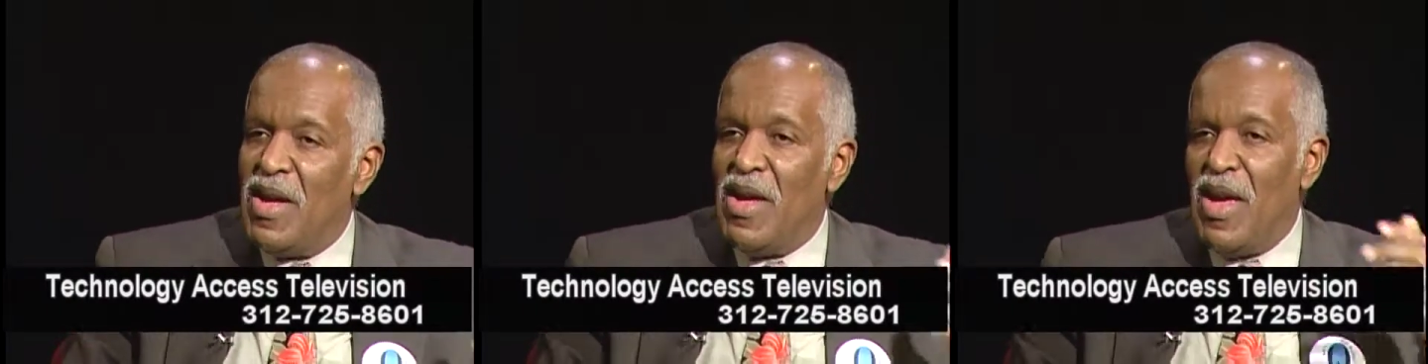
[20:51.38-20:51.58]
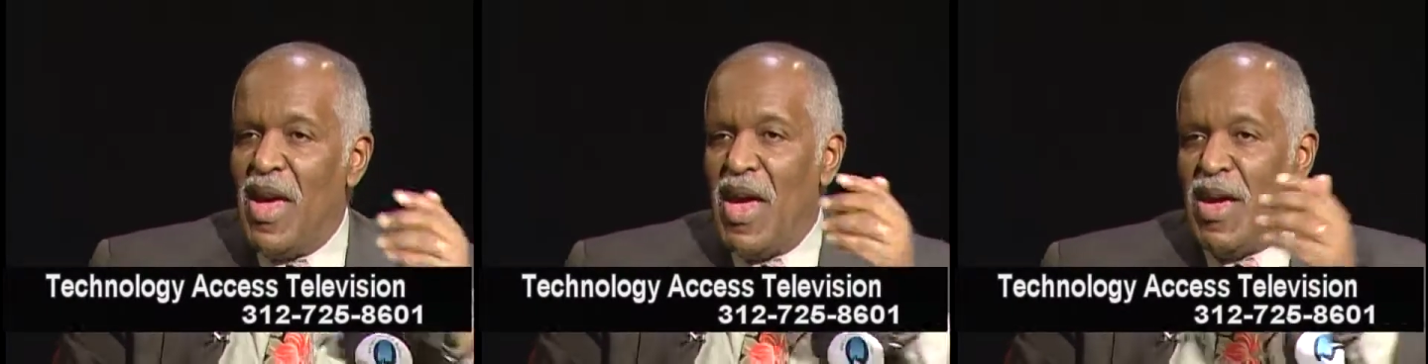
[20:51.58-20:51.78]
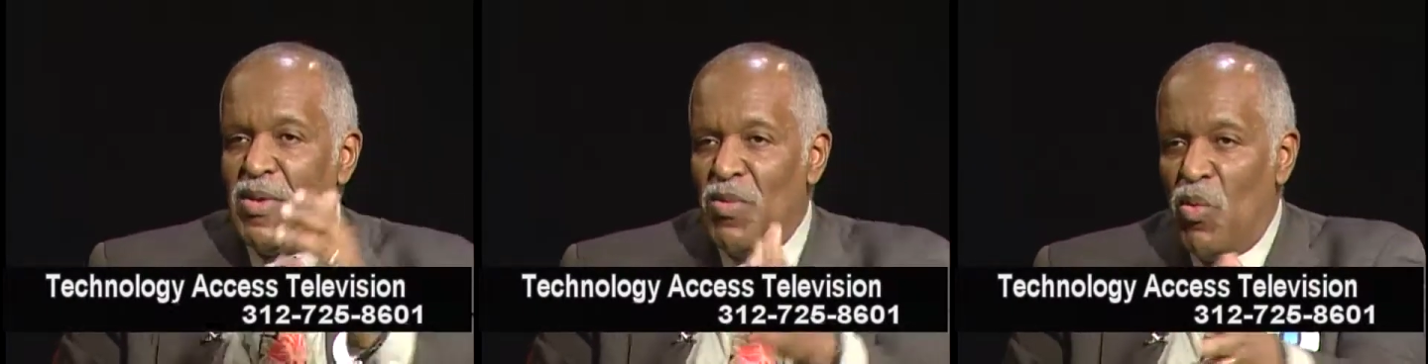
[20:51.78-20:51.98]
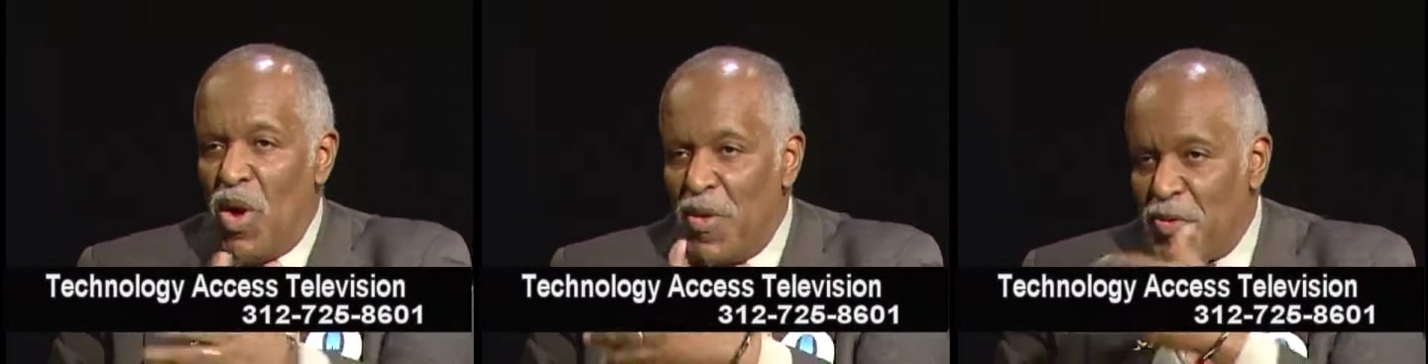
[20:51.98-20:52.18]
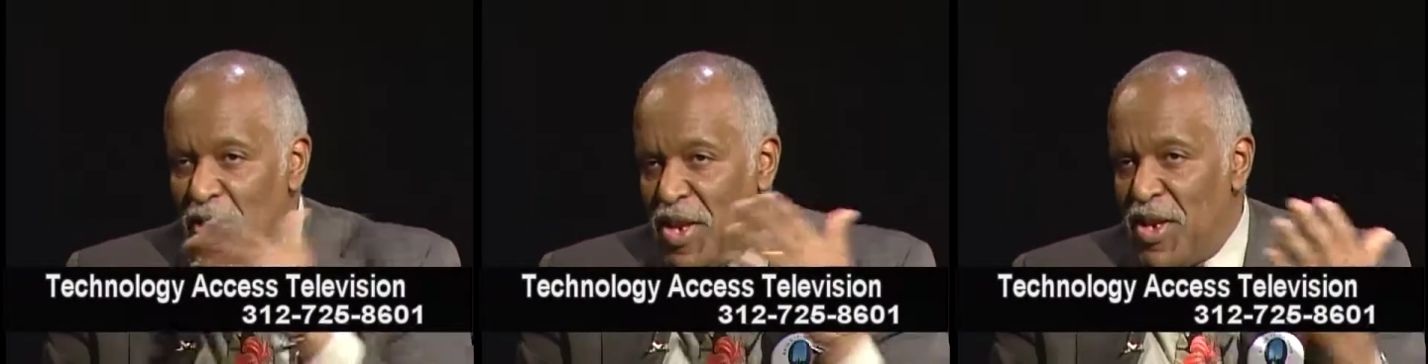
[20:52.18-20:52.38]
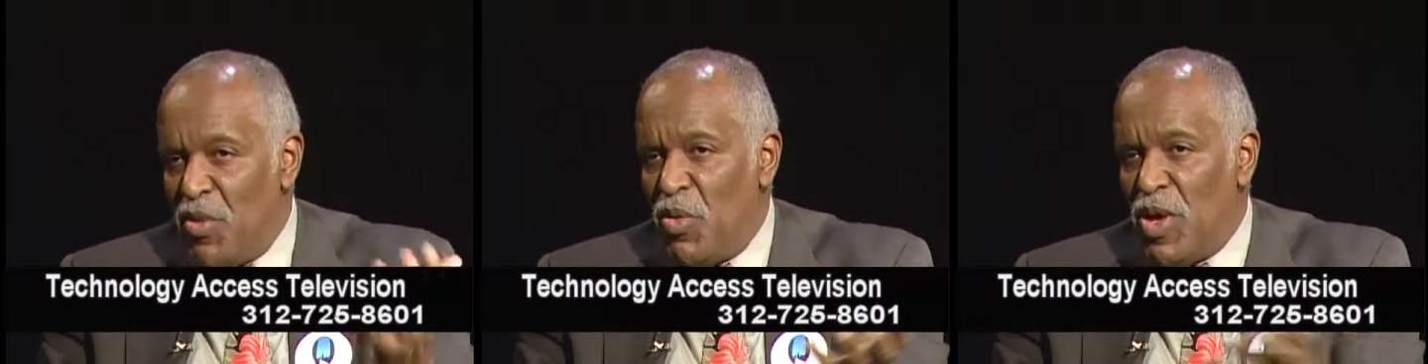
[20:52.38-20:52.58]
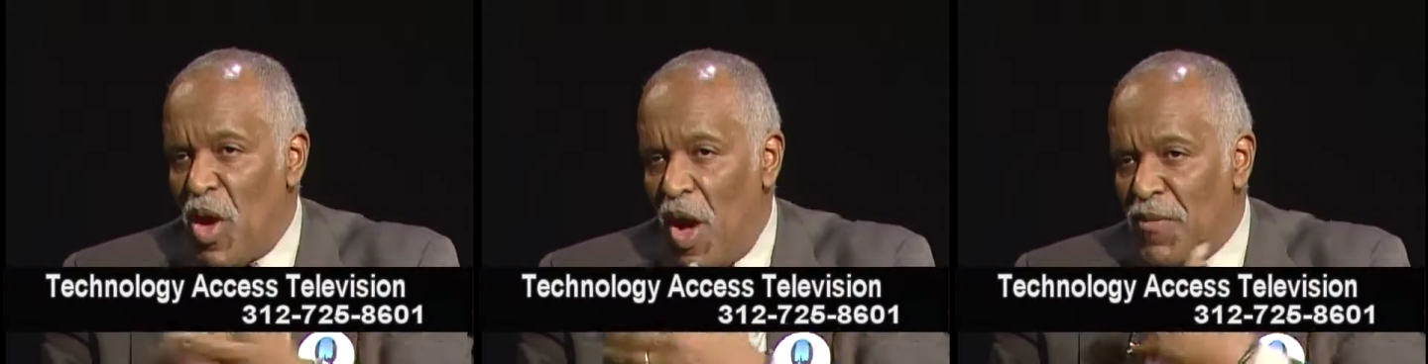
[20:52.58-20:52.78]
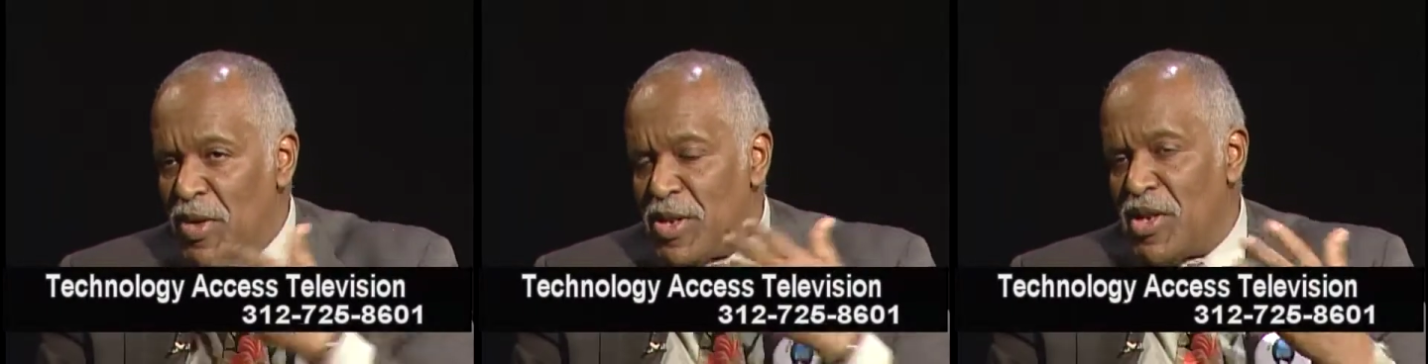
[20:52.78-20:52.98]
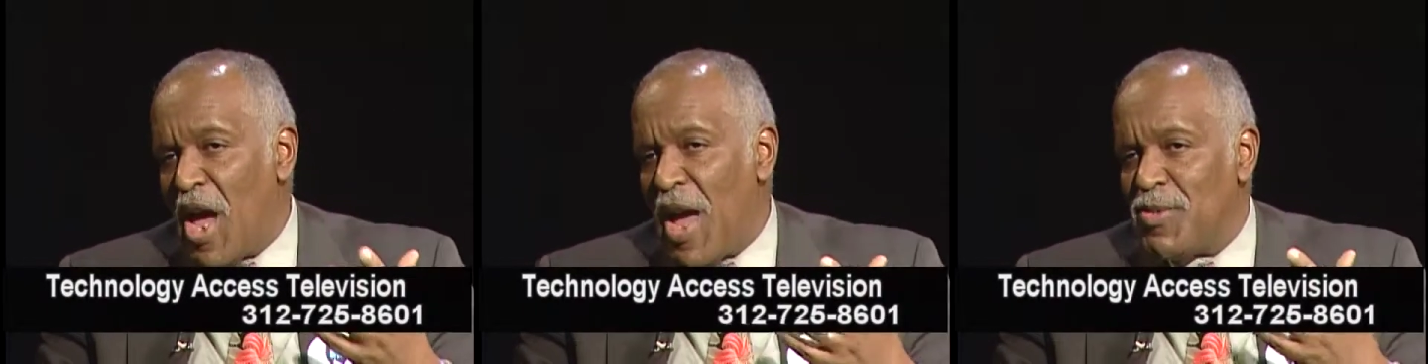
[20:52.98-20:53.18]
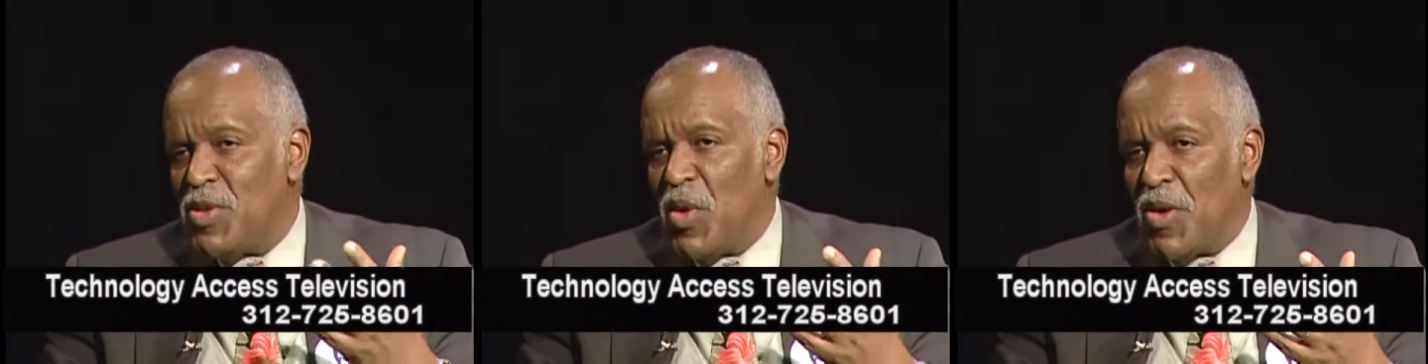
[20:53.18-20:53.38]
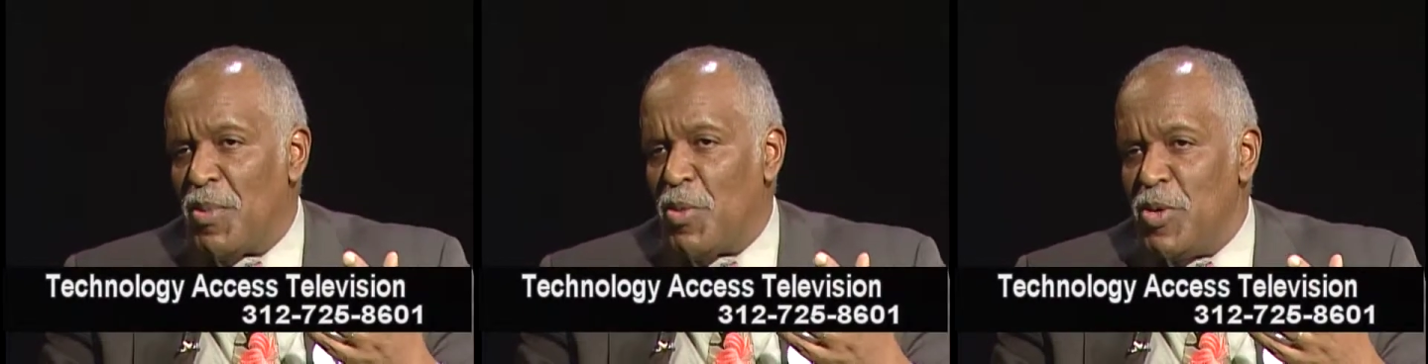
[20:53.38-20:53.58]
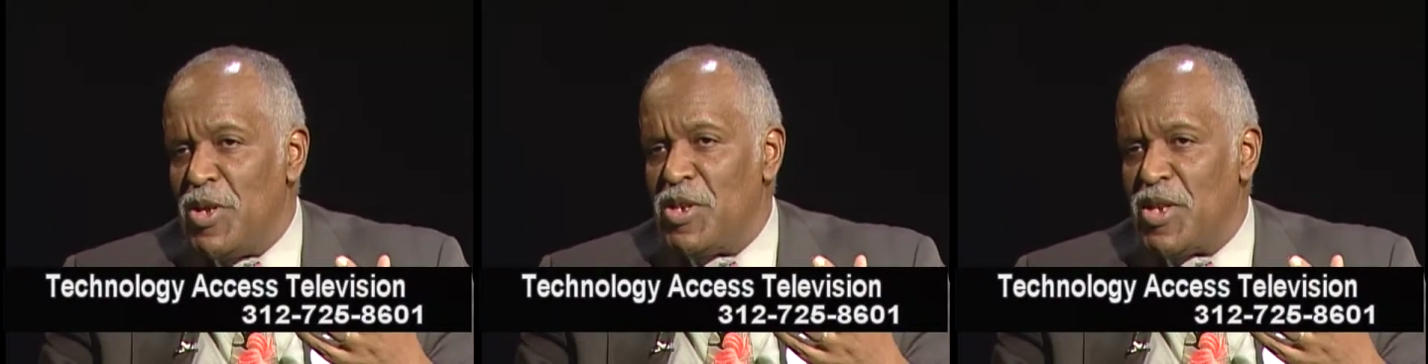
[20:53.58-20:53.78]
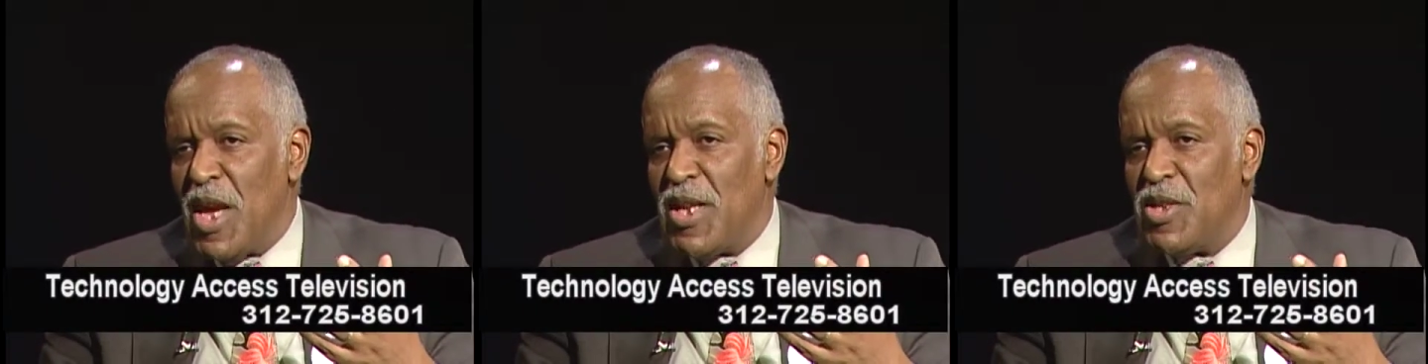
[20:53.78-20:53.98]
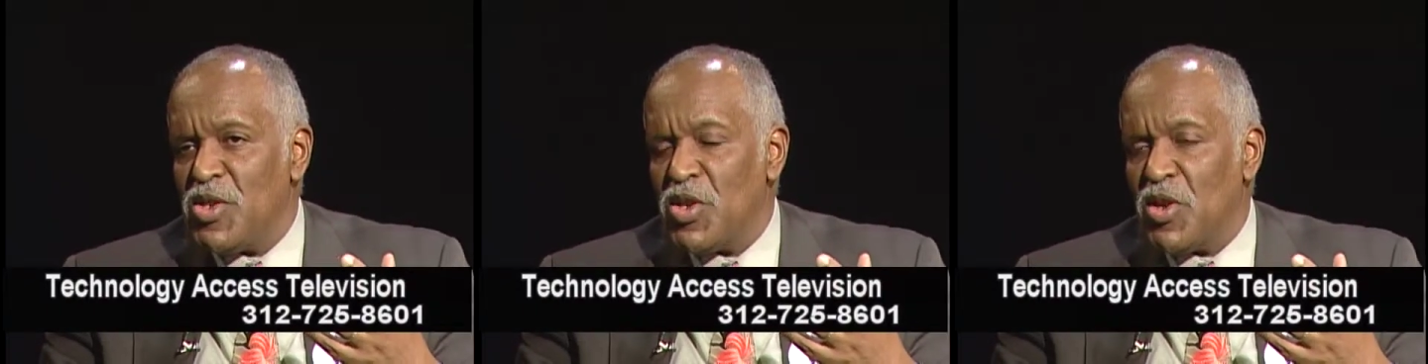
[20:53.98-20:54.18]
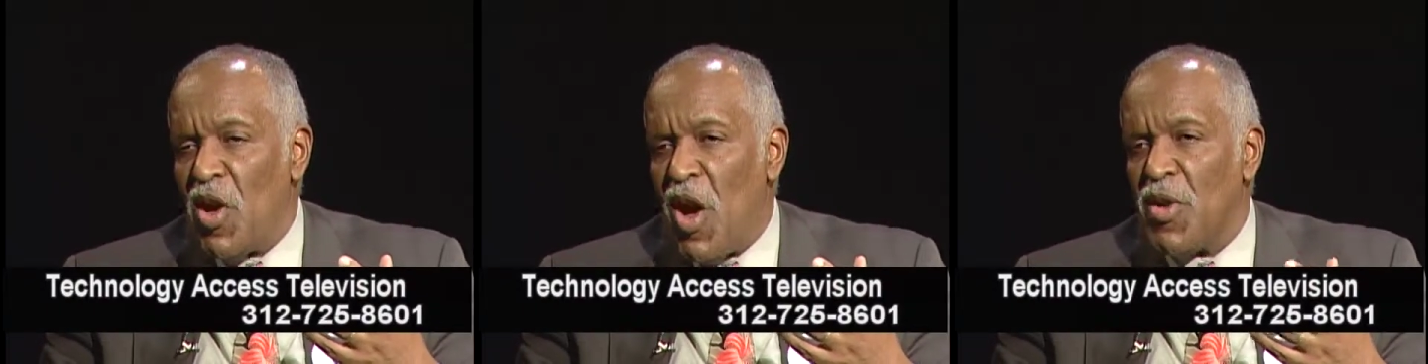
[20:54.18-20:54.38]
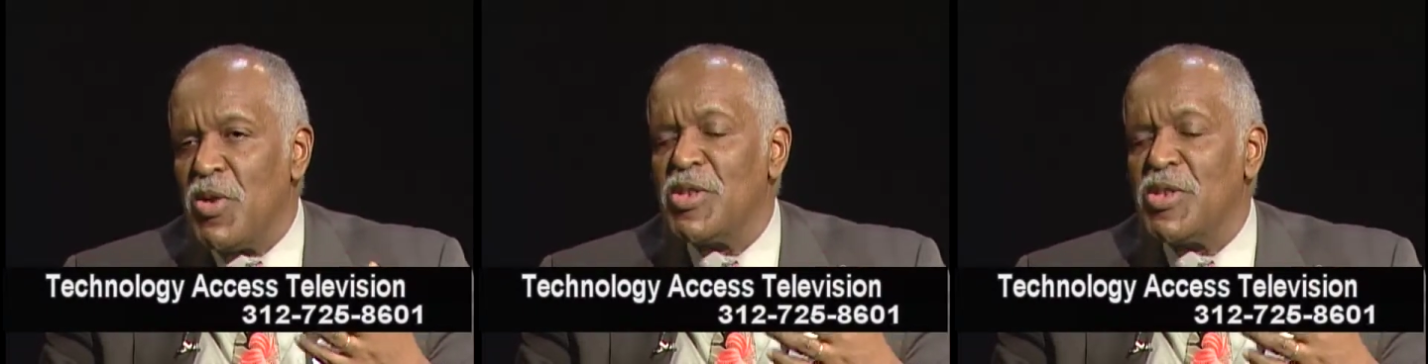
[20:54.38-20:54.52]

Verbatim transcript: And one thing that we oftentimes don't appreciate in Chicago